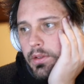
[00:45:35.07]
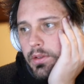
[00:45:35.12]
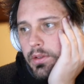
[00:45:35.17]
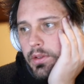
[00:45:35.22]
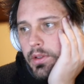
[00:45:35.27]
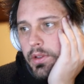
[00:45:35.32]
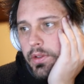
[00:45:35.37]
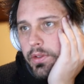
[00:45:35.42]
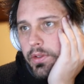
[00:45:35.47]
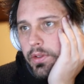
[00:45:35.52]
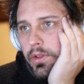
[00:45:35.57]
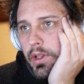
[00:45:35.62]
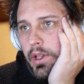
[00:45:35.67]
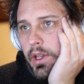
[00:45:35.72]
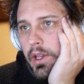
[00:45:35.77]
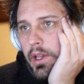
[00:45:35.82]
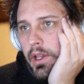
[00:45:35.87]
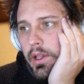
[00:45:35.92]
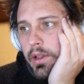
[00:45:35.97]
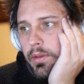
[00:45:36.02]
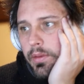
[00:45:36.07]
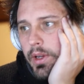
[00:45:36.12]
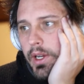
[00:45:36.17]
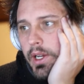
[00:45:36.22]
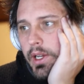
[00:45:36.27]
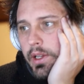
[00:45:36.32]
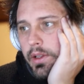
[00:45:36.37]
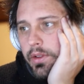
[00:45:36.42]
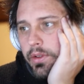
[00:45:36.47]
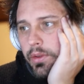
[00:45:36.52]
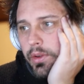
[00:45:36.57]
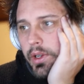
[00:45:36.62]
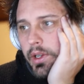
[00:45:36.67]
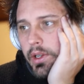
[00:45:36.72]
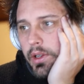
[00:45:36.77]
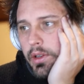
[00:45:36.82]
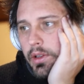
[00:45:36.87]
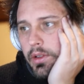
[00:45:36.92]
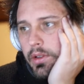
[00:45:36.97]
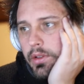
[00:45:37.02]
This a of I is right
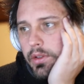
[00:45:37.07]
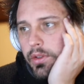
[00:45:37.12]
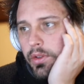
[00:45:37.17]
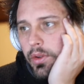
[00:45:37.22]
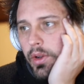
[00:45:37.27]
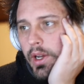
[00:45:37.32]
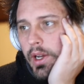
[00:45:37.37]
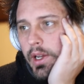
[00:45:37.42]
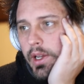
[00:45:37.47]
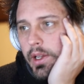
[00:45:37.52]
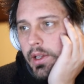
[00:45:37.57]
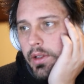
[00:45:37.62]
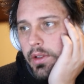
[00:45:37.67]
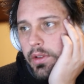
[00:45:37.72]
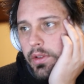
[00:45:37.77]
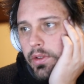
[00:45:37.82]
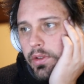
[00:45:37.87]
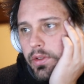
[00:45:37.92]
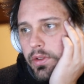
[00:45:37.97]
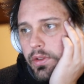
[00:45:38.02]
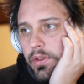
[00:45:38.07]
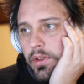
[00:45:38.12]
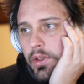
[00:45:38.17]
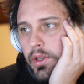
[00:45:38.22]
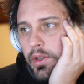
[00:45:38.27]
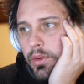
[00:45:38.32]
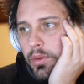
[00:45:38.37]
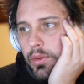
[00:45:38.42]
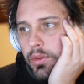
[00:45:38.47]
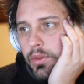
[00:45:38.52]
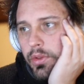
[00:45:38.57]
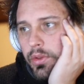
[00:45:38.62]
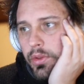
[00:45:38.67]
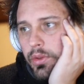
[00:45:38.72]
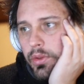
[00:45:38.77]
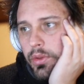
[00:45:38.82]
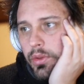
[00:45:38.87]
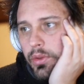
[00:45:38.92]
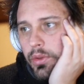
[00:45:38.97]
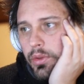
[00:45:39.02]
here. So I is equal
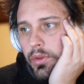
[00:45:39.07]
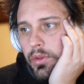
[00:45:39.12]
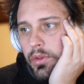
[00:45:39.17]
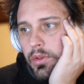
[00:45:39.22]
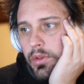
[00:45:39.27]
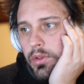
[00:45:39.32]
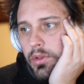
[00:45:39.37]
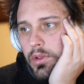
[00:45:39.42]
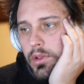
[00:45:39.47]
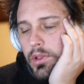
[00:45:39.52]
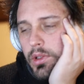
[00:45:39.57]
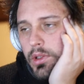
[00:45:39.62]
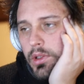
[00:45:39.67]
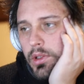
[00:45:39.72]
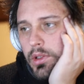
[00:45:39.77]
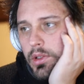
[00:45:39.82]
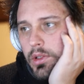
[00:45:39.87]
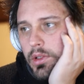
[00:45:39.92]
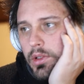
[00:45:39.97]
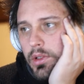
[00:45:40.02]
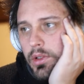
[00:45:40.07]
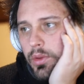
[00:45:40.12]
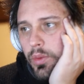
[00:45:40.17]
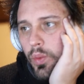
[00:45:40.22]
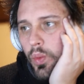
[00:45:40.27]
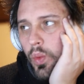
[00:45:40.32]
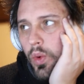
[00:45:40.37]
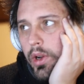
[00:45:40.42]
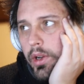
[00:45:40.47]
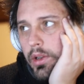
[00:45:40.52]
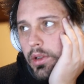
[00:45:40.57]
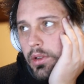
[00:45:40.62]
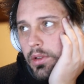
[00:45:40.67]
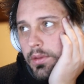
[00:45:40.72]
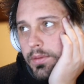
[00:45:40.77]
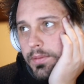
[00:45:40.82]
to 1.